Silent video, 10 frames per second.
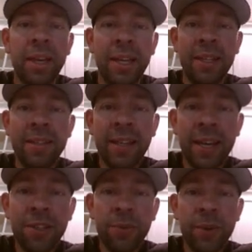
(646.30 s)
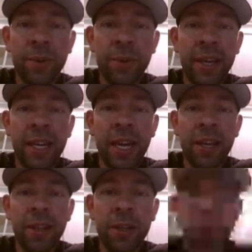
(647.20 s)
In this case, we know that e
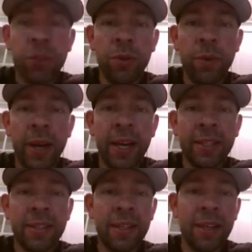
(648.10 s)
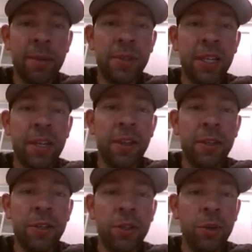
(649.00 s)
to the 2x times e to the
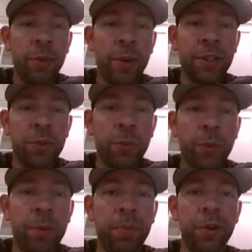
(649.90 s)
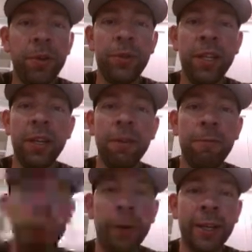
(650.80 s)
2x would produce e to the
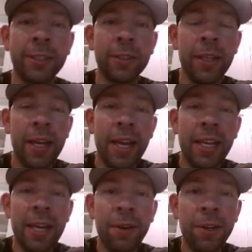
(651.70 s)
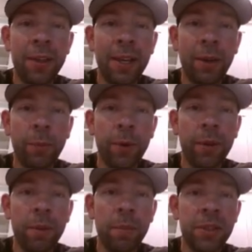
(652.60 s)
4x. Now you're thinking, what are
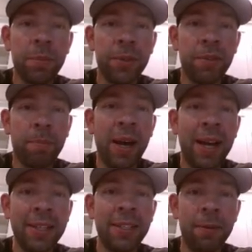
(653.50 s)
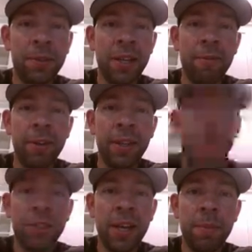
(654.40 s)
the multiples of positive 7
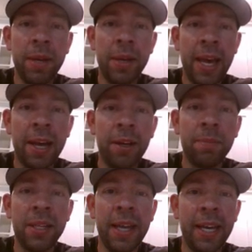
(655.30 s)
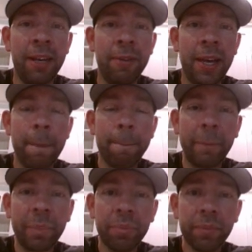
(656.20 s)
that just happen to add up to negative 8?
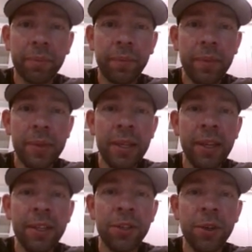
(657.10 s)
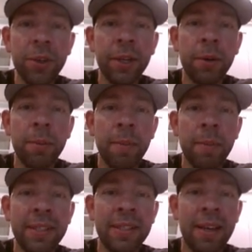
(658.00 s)
And so we're going to go
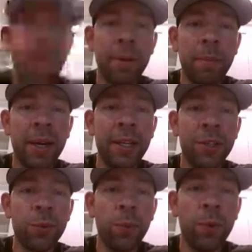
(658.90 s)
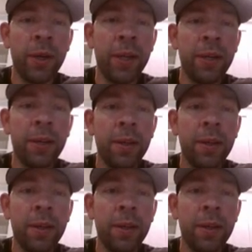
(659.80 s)
minus 7 minus 1.